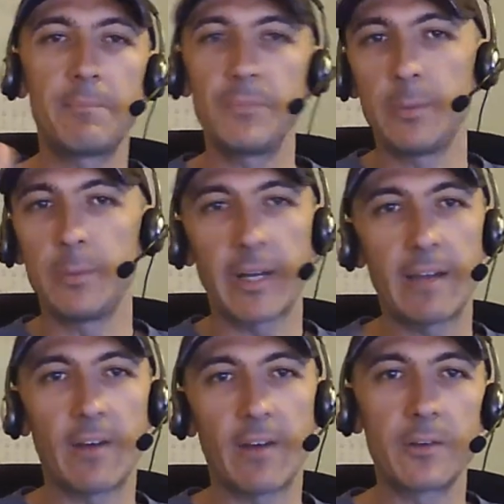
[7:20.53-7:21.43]
You might
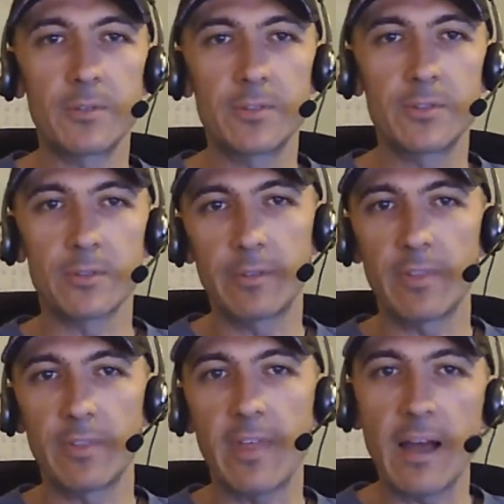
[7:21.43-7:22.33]
have hundreds or
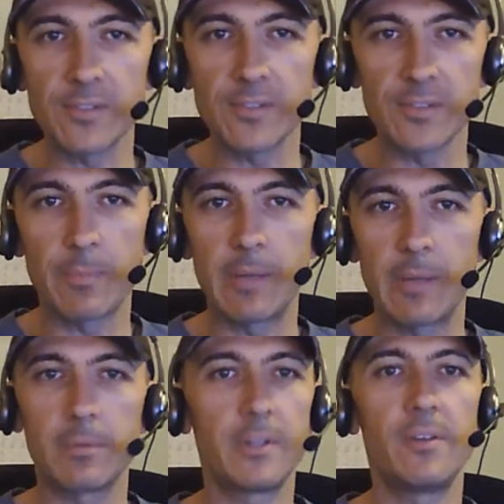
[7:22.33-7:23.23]
even thousands of
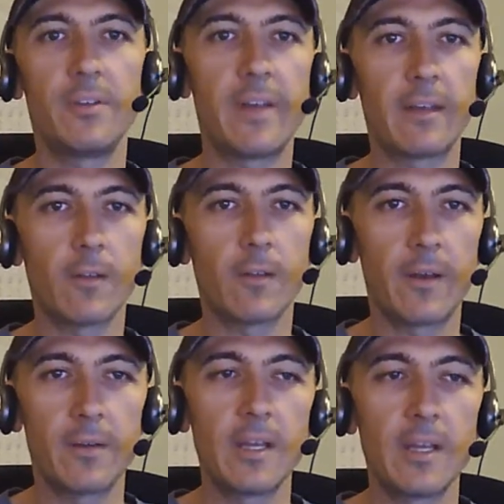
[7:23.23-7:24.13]
people in your downline.
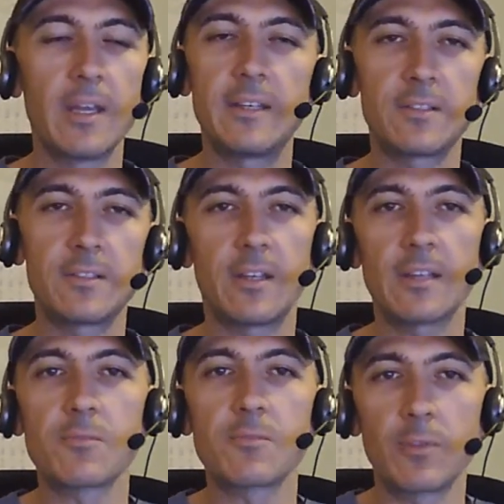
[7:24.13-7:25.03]
It
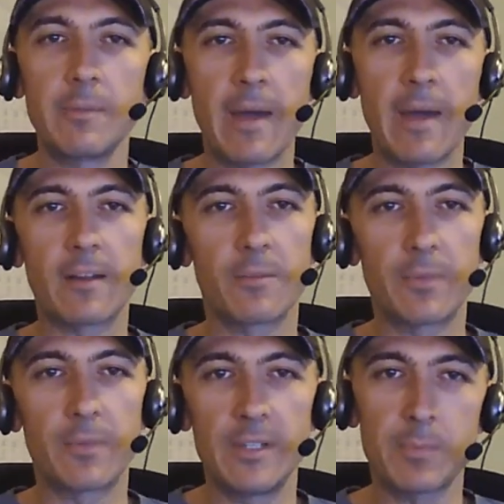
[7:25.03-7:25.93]
doesn't really matter.
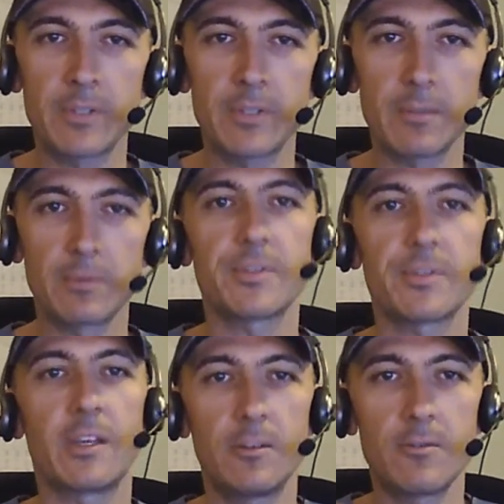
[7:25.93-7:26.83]
These principles
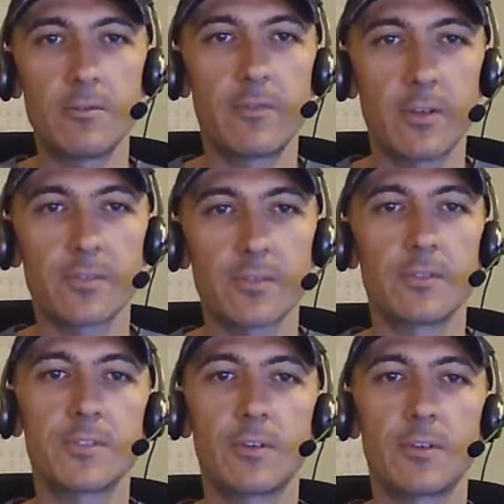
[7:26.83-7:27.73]
are universal,
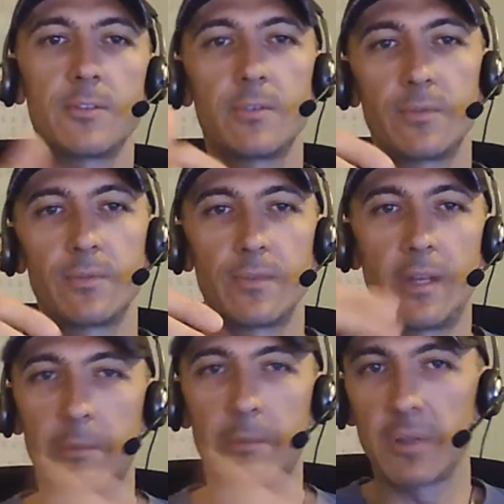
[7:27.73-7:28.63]
so
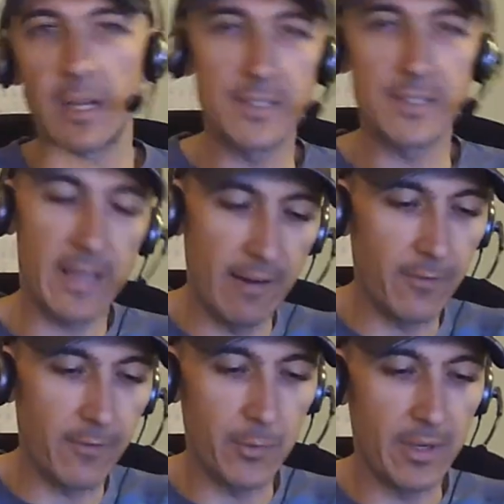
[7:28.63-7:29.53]
it applies to
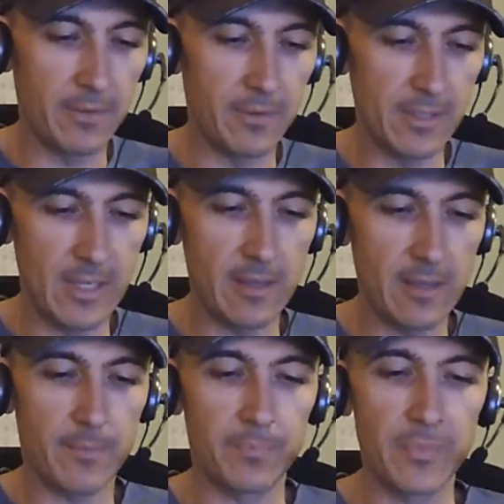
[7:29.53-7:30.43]
everyone that's here.
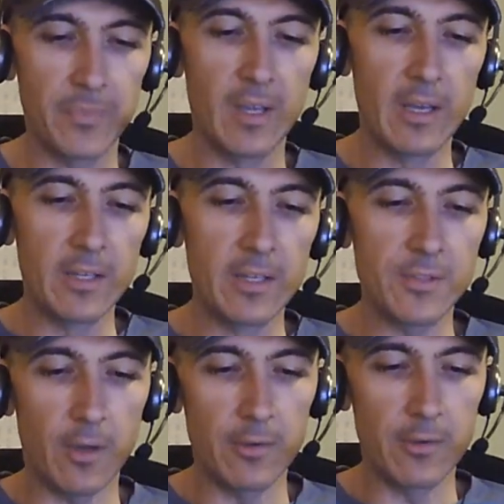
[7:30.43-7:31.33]

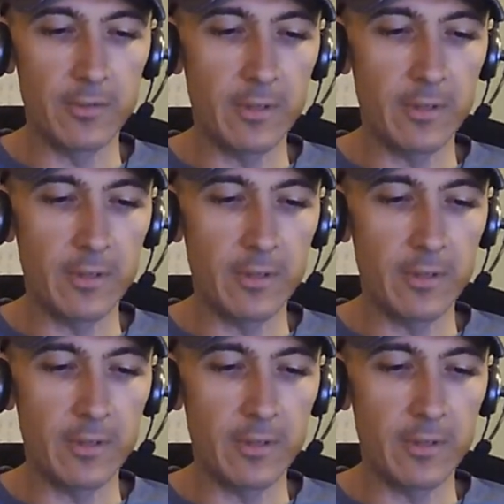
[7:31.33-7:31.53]
So